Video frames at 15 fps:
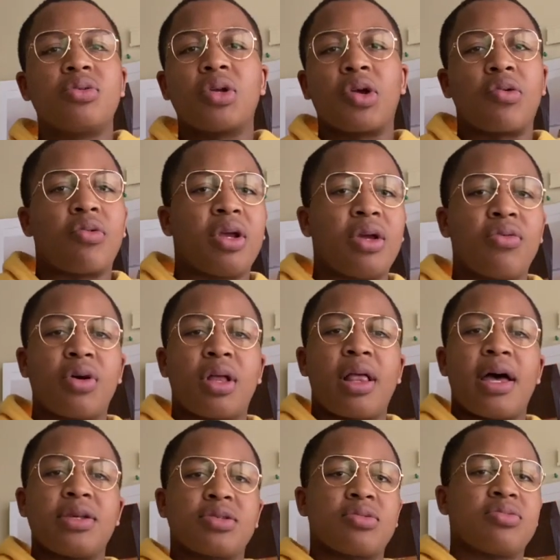degree with
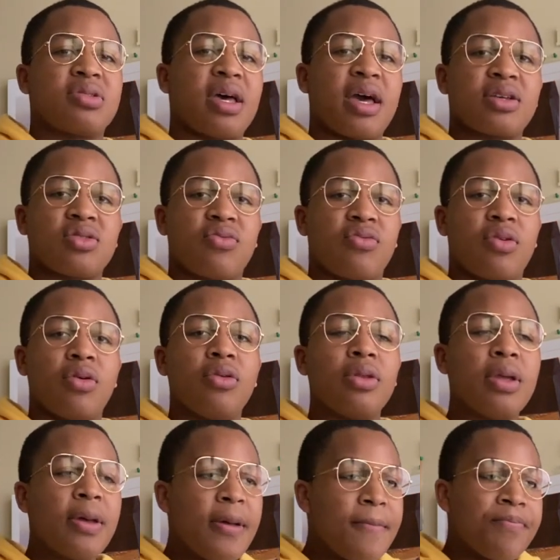classical saxophone.
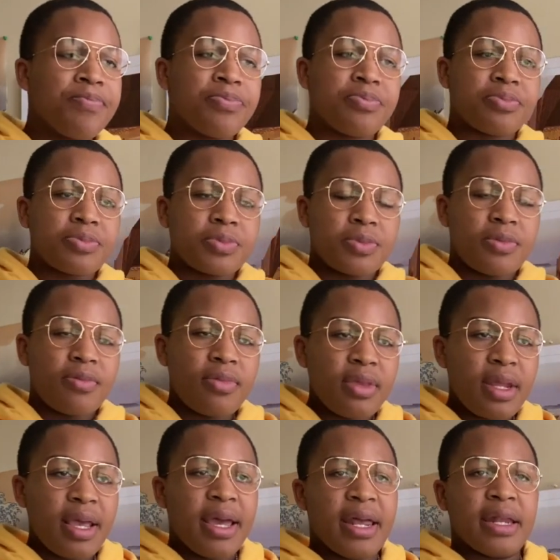
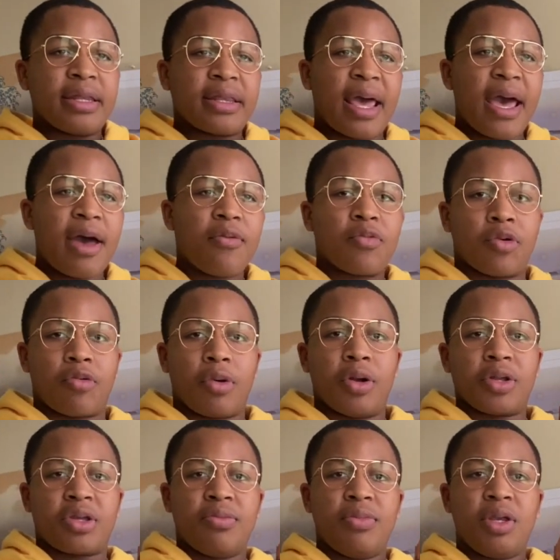And that will grow the
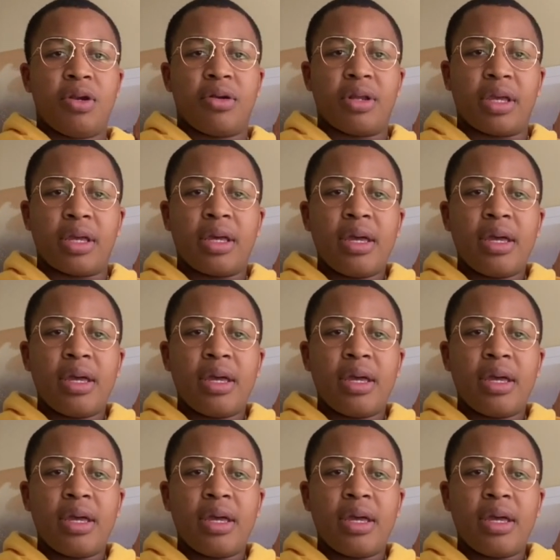community.